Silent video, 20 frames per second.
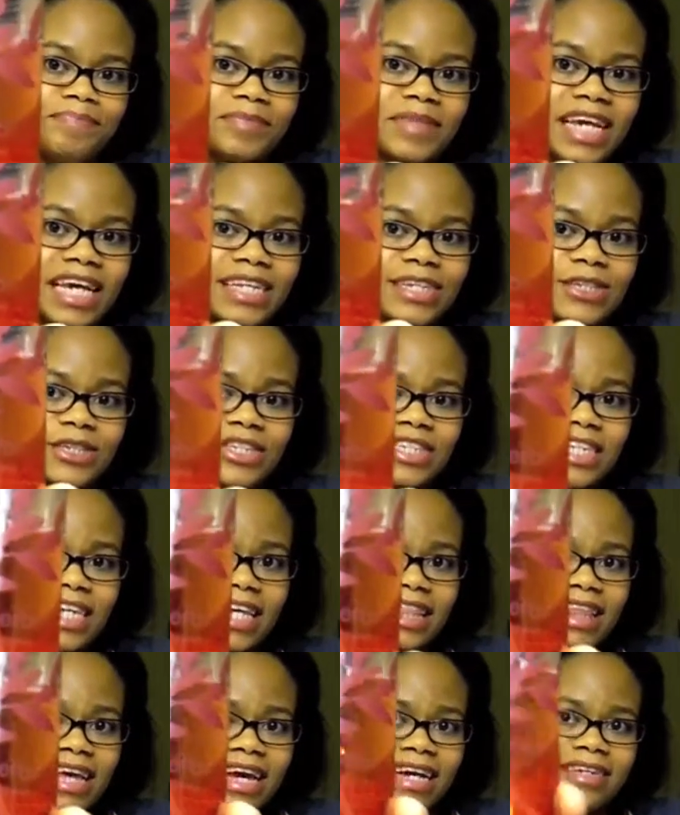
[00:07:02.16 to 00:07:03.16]
And it looks
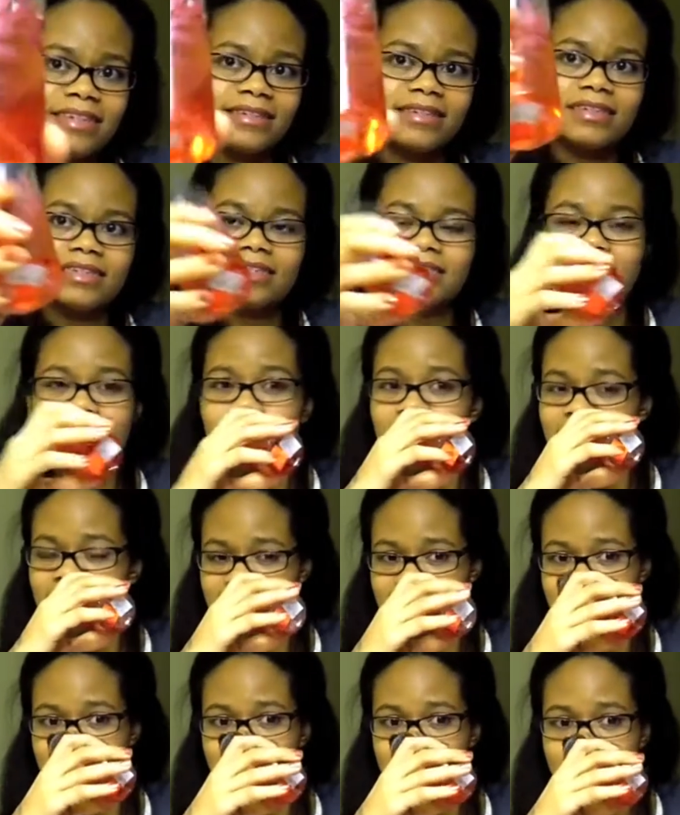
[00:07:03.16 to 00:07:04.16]
like that, and it
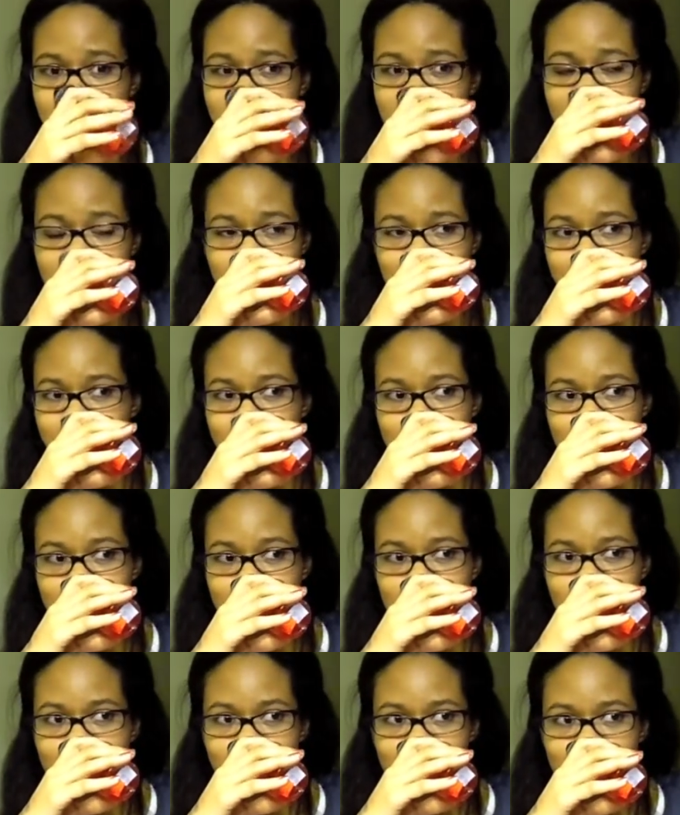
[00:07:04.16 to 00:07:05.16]
smells
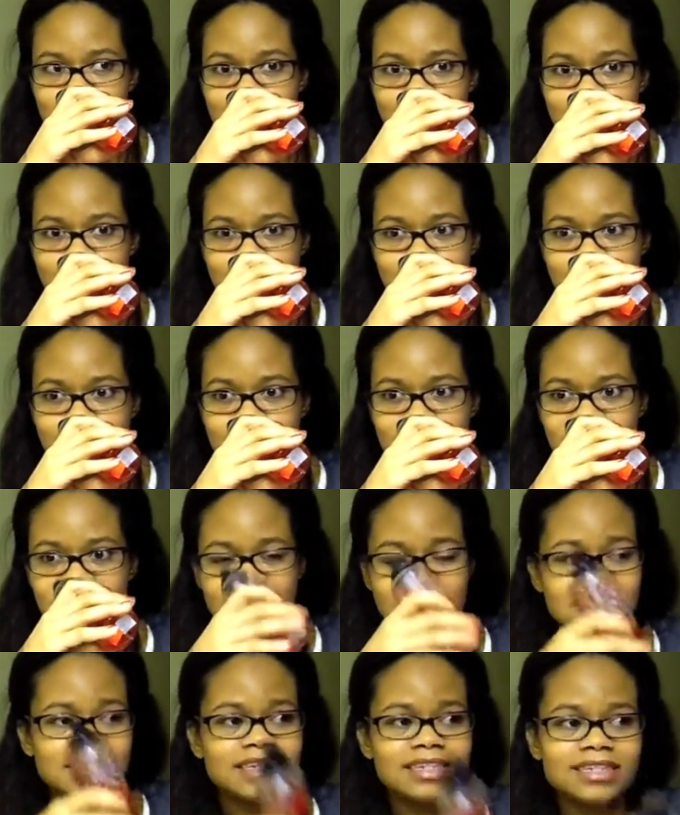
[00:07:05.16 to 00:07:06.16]

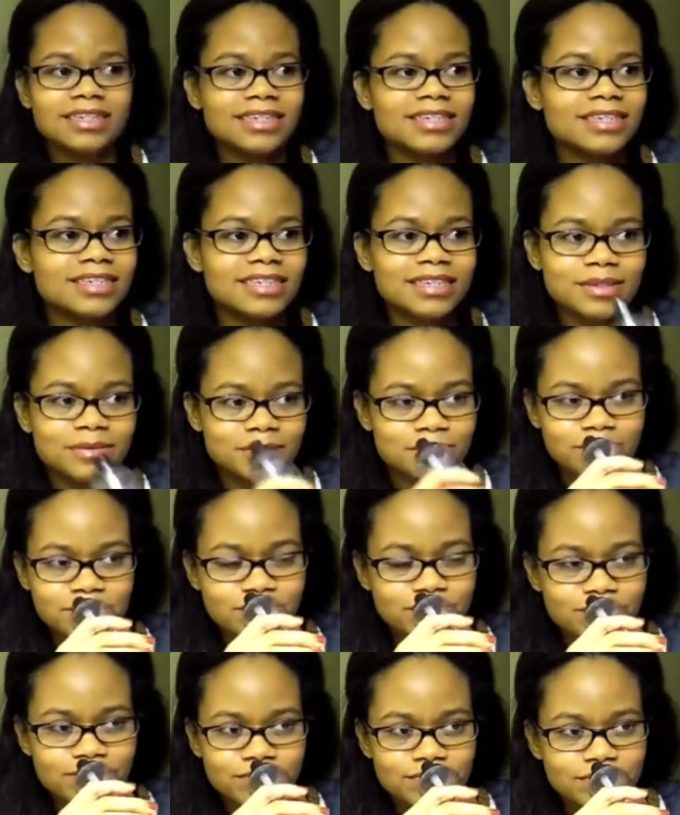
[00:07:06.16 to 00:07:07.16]
like
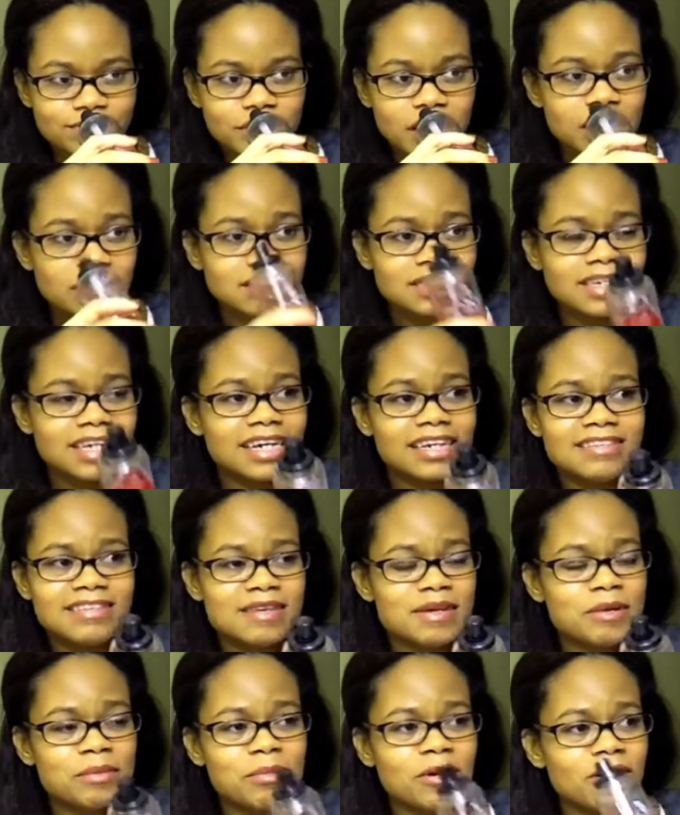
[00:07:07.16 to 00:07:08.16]
holidays
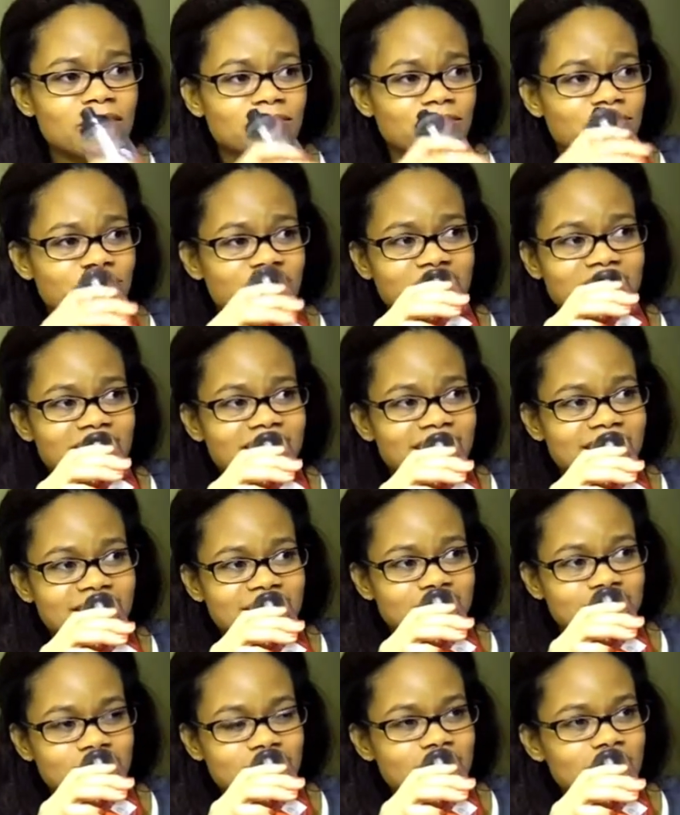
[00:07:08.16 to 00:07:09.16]
in a bottle. It
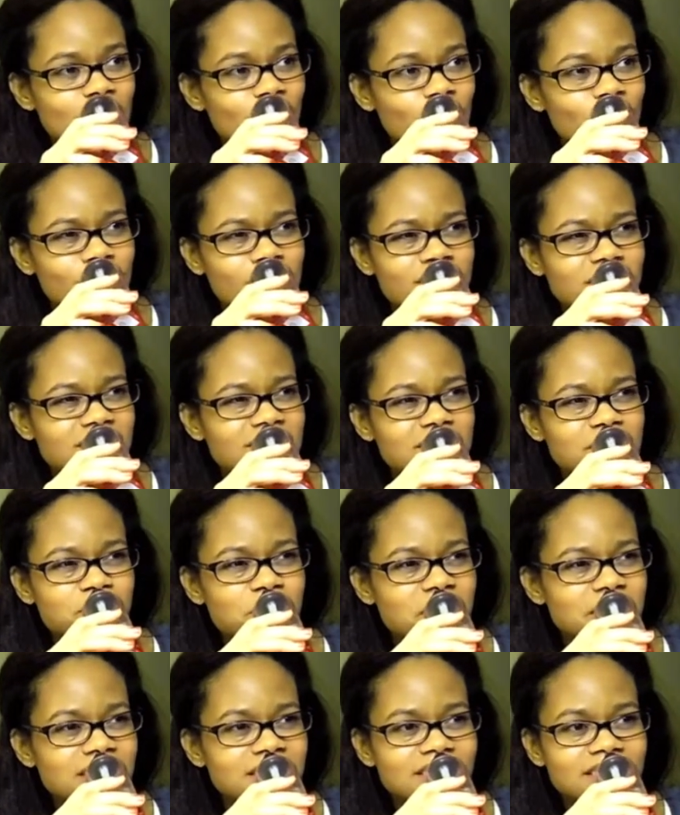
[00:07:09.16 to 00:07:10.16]
is all the
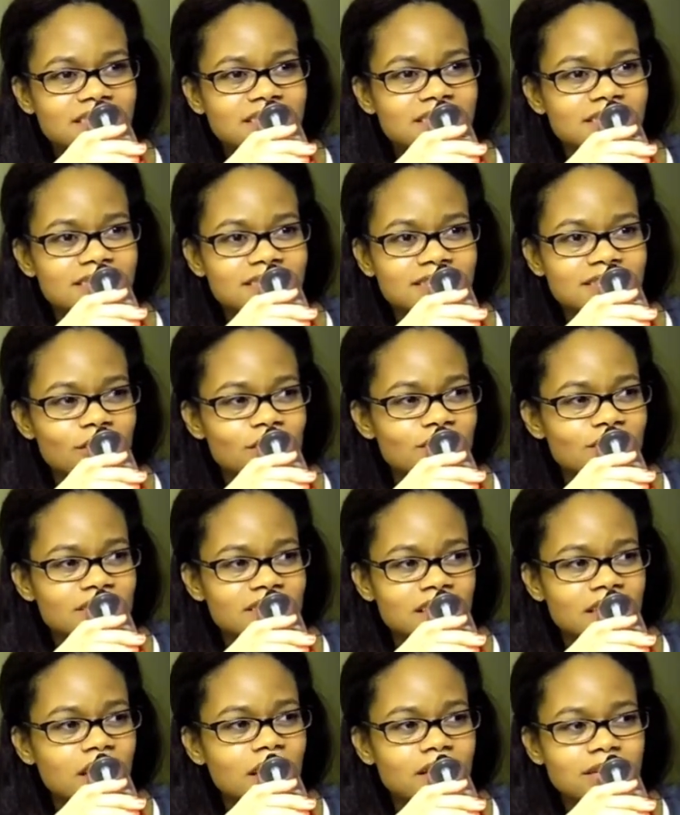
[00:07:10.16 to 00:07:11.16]
spices, all of the
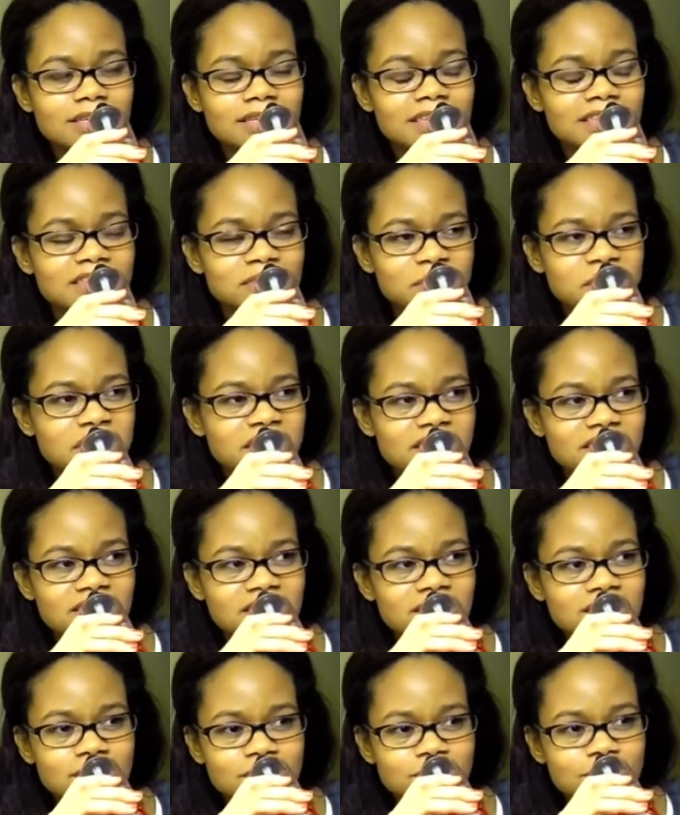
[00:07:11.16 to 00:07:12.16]
holiday
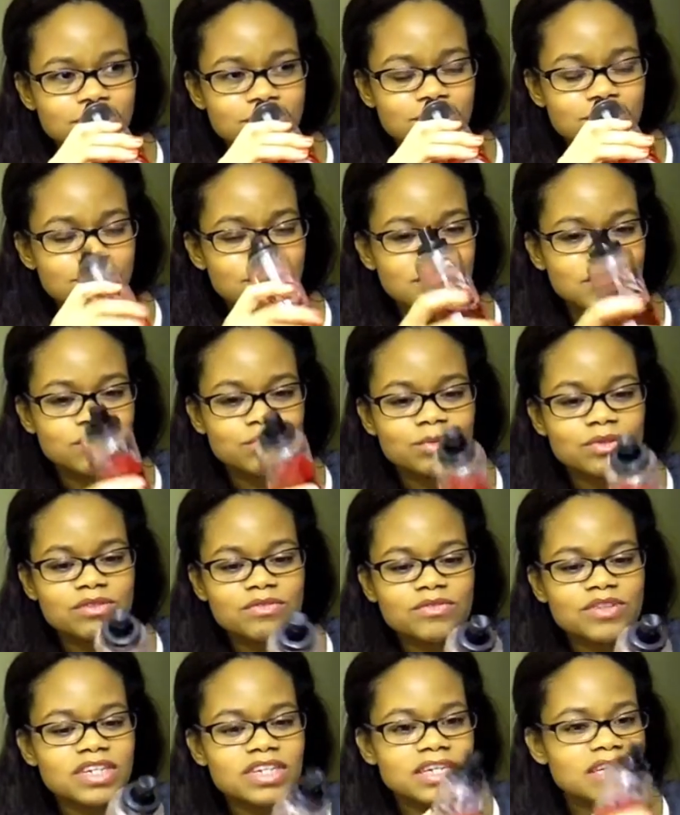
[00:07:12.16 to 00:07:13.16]
spices mixed with
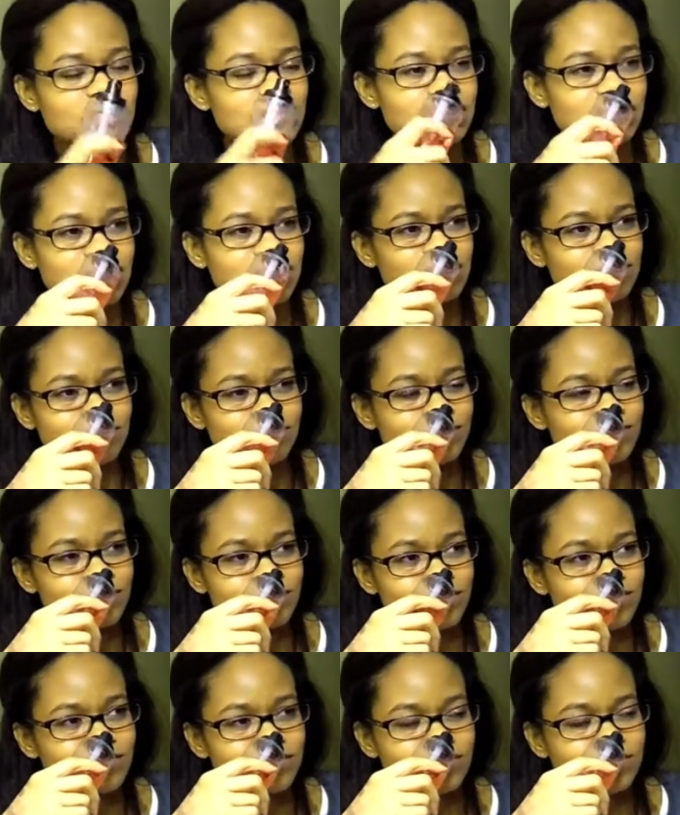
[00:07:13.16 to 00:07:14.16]
vanilla.
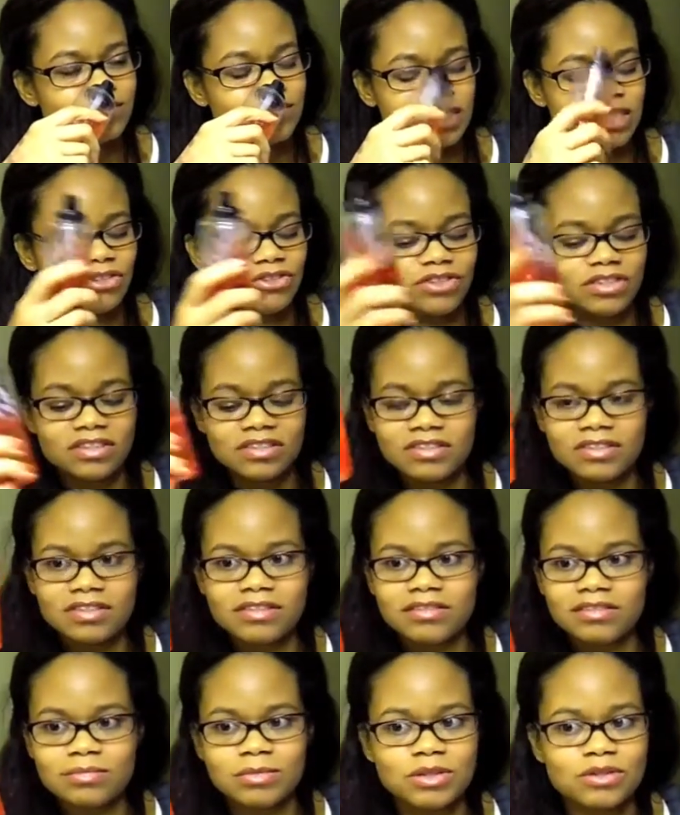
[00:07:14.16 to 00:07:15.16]
It
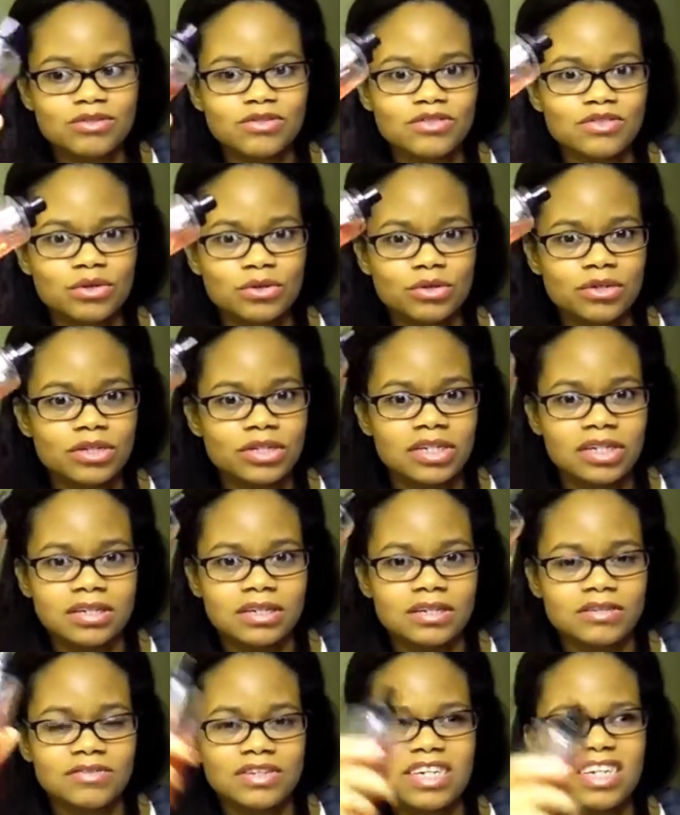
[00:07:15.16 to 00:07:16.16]
smells so good. I
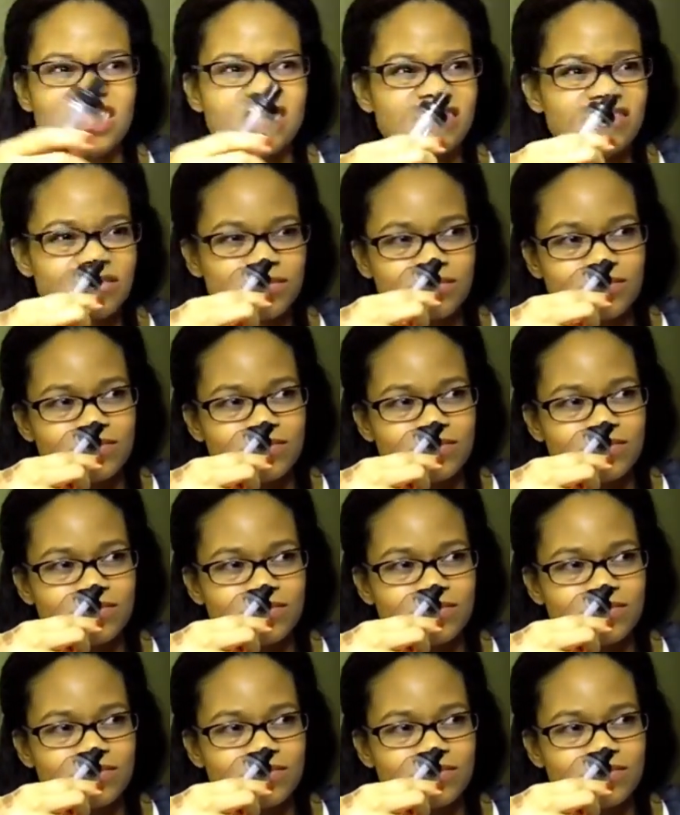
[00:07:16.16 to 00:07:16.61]
love it. And it's